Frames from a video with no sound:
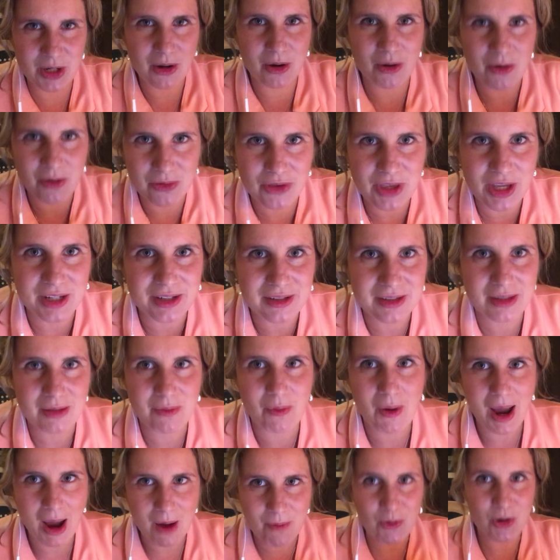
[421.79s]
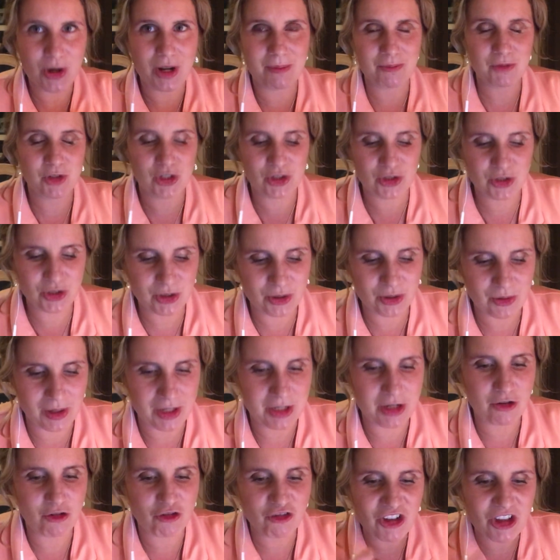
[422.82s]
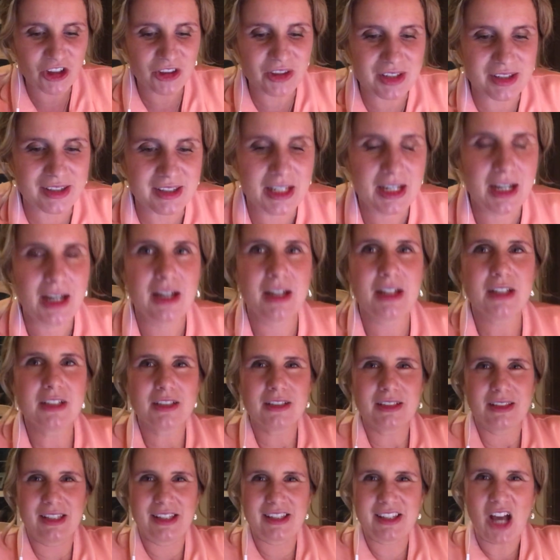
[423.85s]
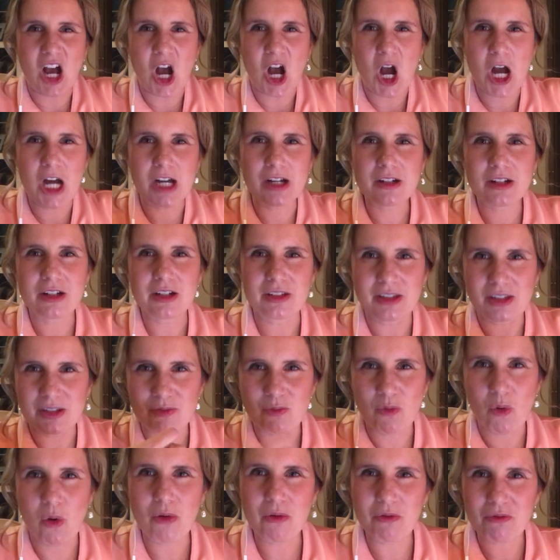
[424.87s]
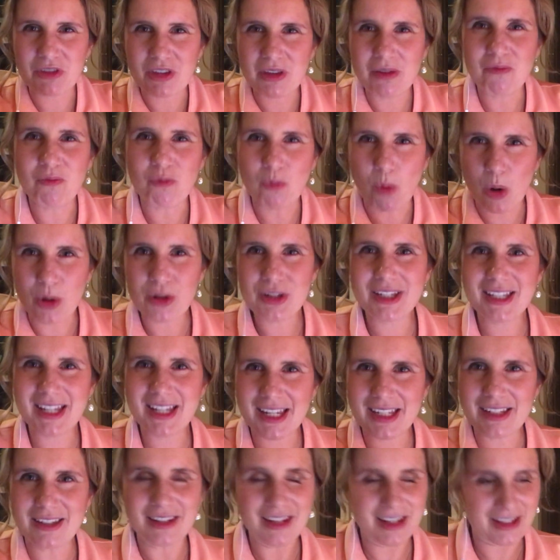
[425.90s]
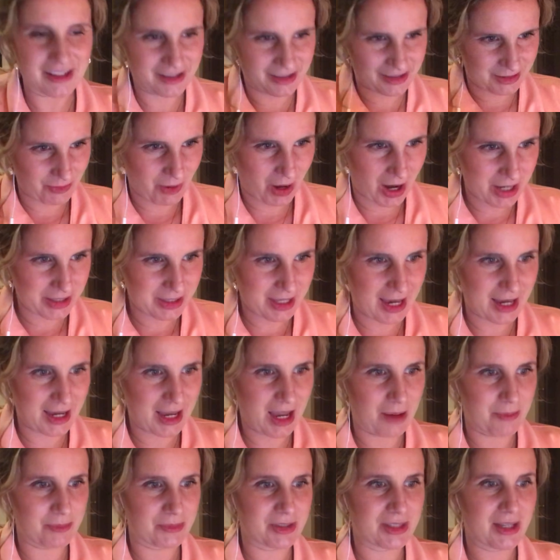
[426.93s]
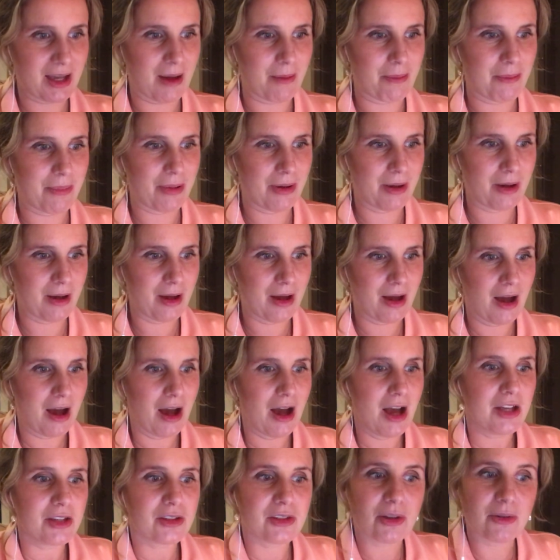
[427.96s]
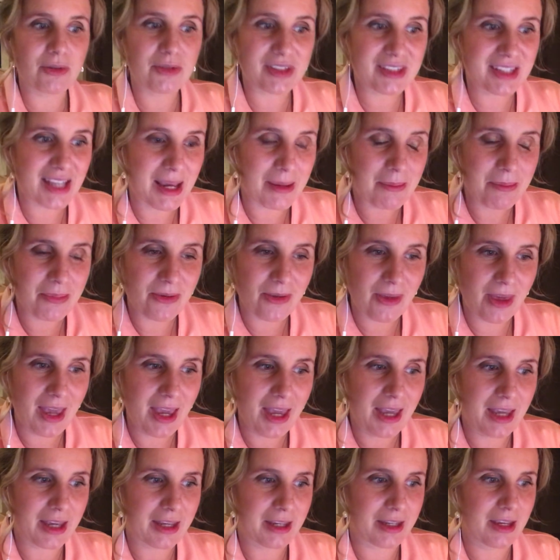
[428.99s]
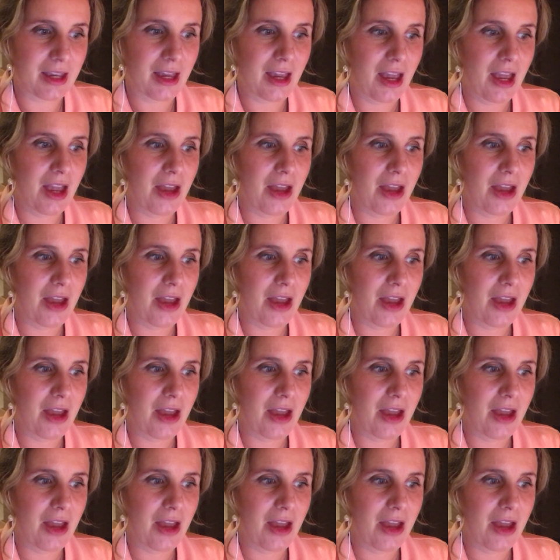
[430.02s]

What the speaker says: know, things the way I want him to do? And you'll feel this hunger, this wantingness, right, that comes up. So same thing.